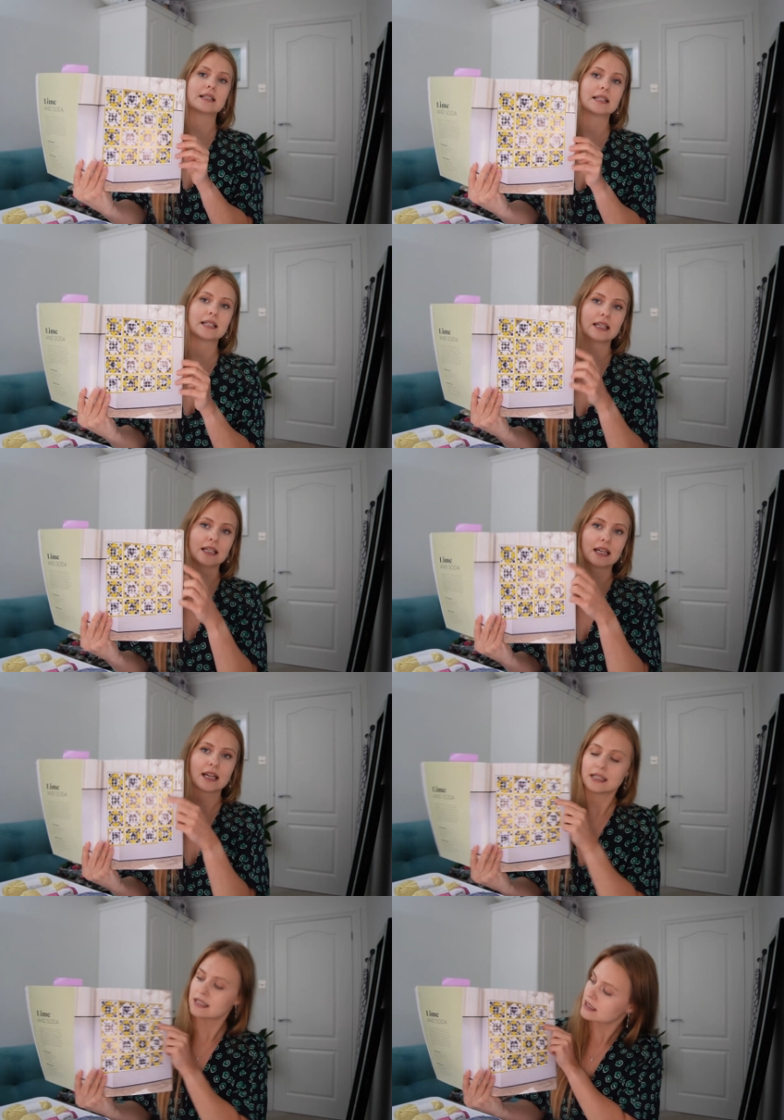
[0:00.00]
see
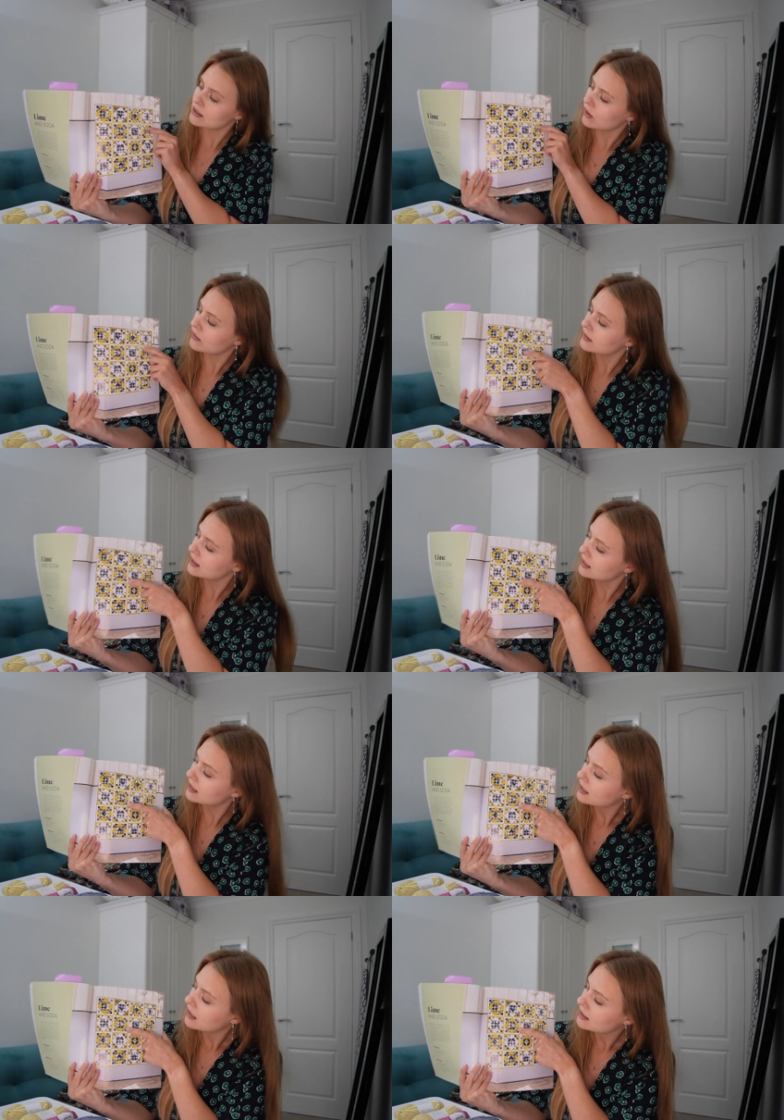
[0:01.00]
it's got the